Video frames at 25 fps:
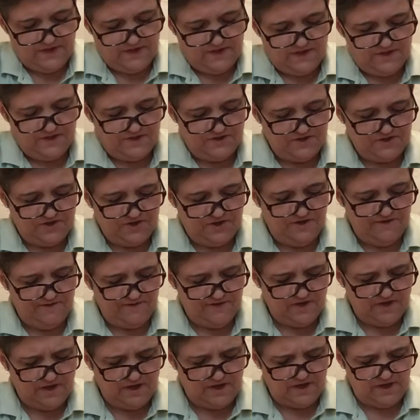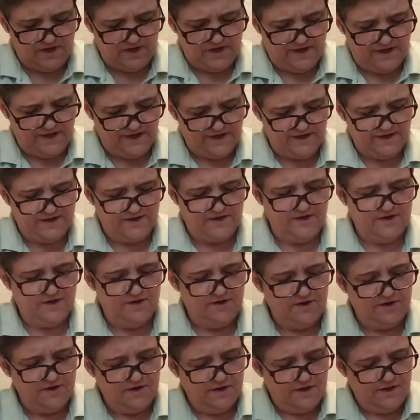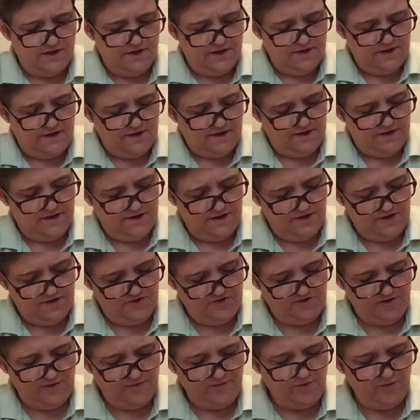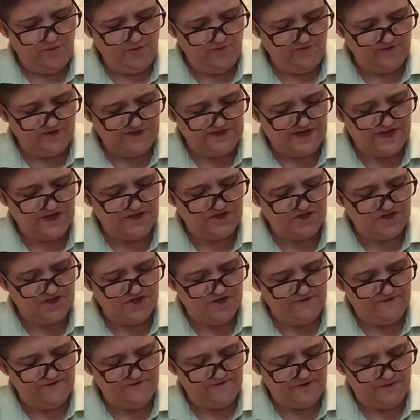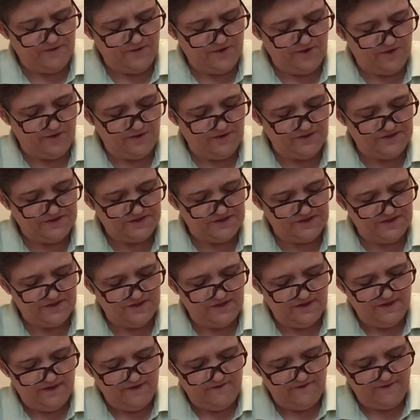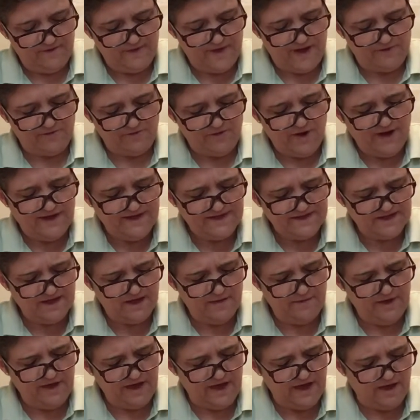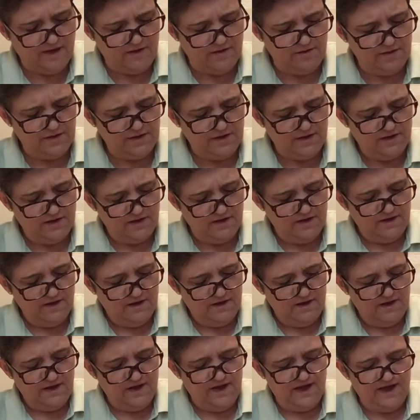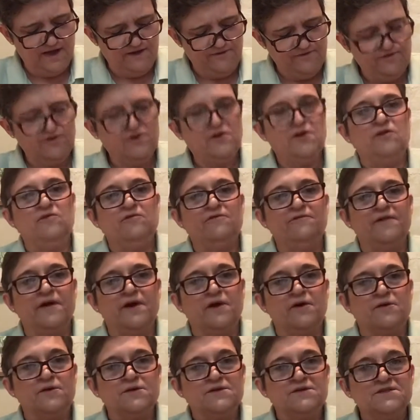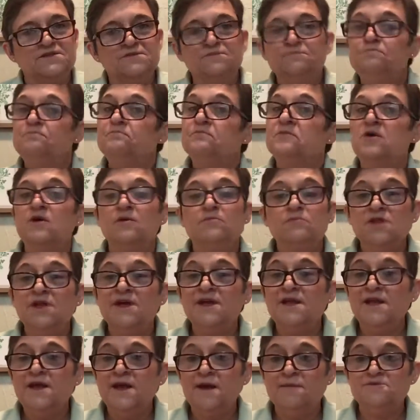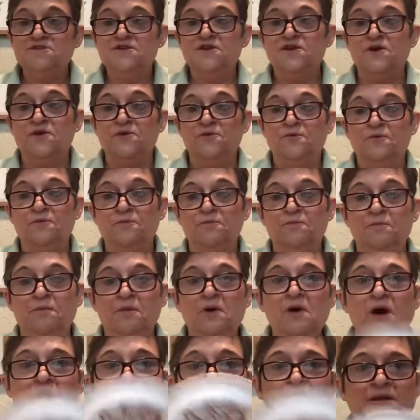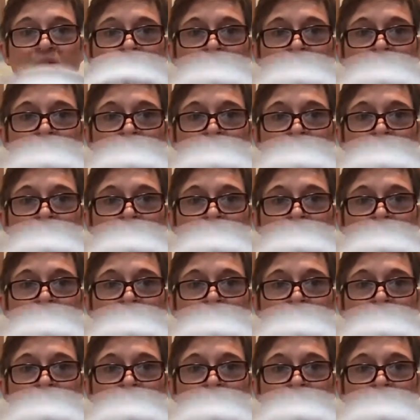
so you've got like triple protection from that rice coming out and for little fingers. Completely up to you, but